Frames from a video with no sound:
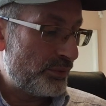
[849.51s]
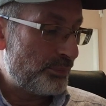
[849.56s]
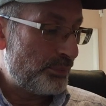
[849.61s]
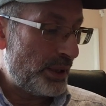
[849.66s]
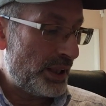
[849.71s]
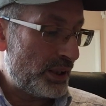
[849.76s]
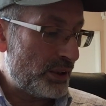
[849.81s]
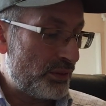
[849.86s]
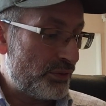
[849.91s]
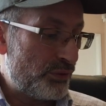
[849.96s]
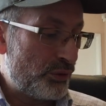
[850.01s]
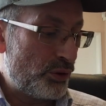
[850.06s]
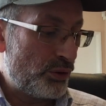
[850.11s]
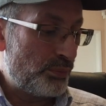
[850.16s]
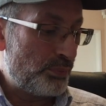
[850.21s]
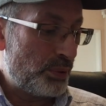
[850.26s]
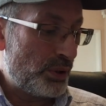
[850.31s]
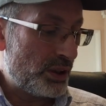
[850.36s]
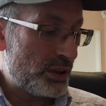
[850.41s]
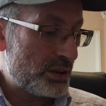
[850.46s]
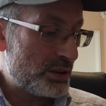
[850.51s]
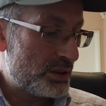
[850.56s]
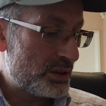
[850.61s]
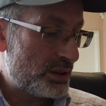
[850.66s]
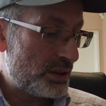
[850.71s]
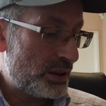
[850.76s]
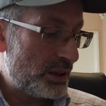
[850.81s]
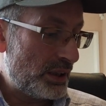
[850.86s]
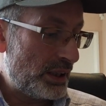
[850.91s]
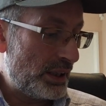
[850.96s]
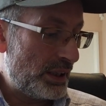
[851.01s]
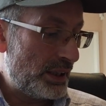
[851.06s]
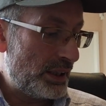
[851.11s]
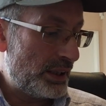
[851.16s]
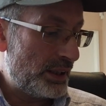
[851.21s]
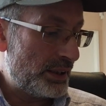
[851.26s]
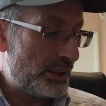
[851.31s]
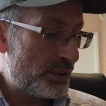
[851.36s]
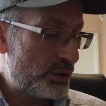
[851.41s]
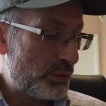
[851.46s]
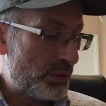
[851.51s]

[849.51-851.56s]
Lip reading: pack of four pods and